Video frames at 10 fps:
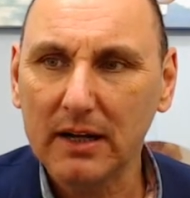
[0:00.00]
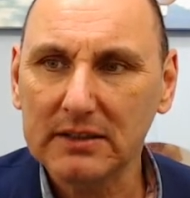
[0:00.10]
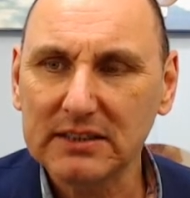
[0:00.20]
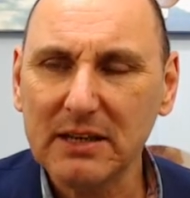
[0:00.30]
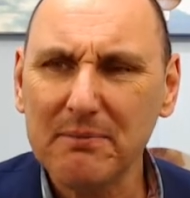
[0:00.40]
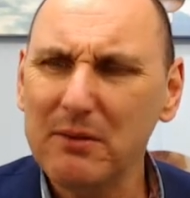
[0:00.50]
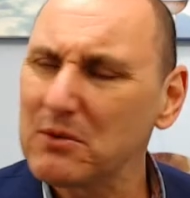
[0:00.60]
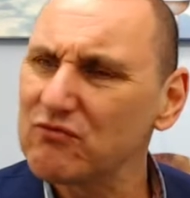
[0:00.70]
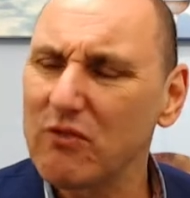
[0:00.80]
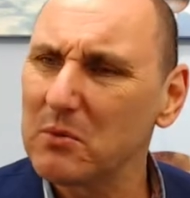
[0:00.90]
something
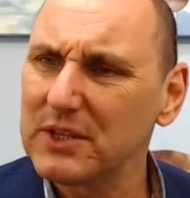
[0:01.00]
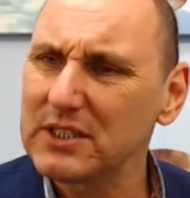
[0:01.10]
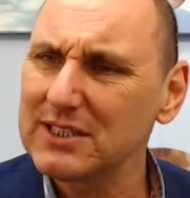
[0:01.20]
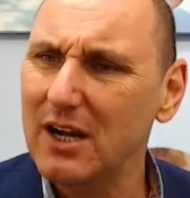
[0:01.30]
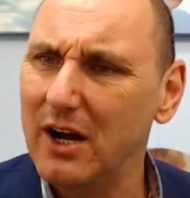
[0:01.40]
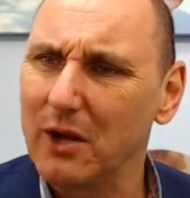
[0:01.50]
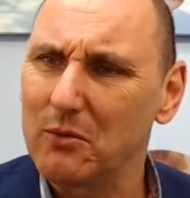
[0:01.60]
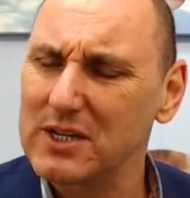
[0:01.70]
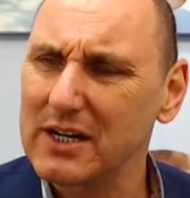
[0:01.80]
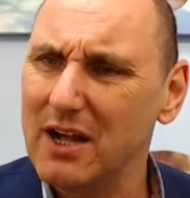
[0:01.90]
was wrong with the
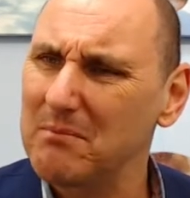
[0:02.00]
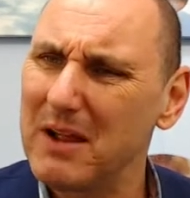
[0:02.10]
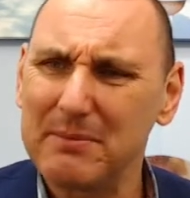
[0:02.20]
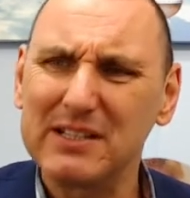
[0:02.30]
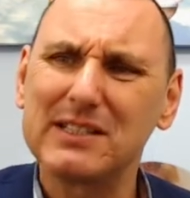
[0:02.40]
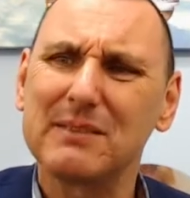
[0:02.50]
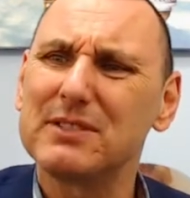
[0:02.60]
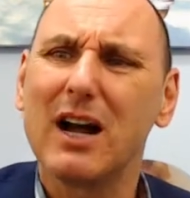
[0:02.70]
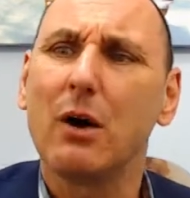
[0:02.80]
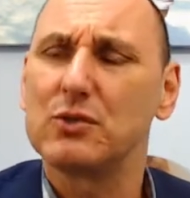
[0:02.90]
tiles. I can't, maybe some
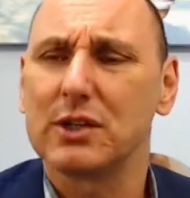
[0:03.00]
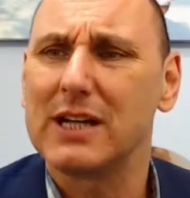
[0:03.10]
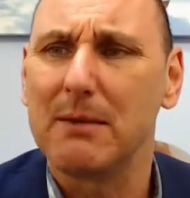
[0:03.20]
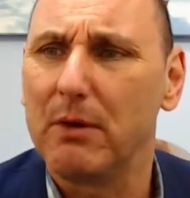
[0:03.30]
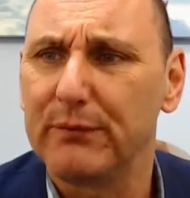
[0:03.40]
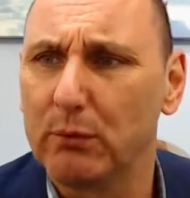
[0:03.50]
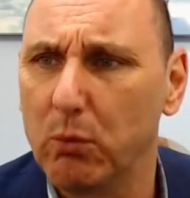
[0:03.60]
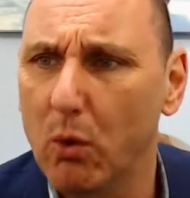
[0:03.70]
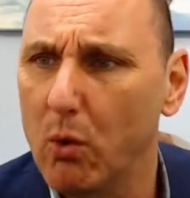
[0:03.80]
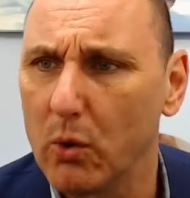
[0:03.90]
tiles had come off the
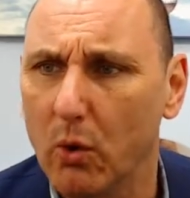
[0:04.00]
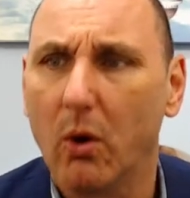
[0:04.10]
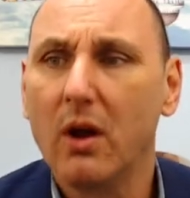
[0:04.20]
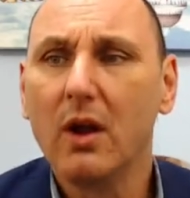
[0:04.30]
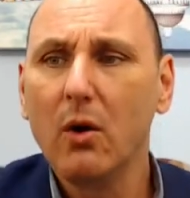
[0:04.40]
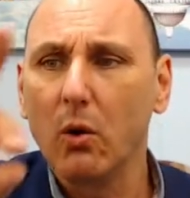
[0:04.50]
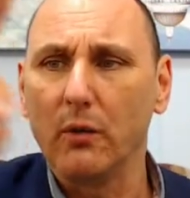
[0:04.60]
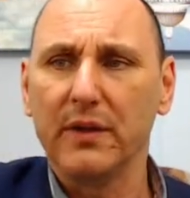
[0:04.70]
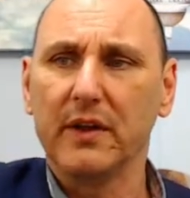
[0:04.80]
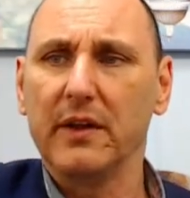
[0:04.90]
wall
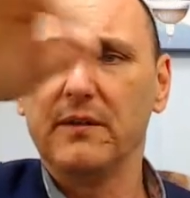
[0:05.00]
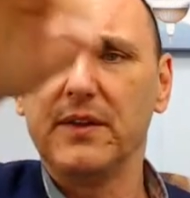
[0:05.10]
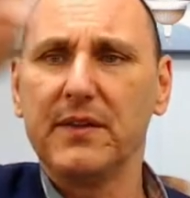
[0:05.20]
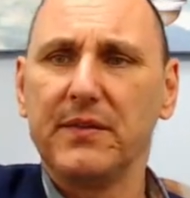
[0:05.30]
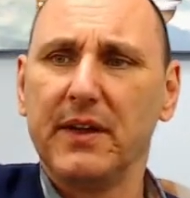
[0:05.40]
or the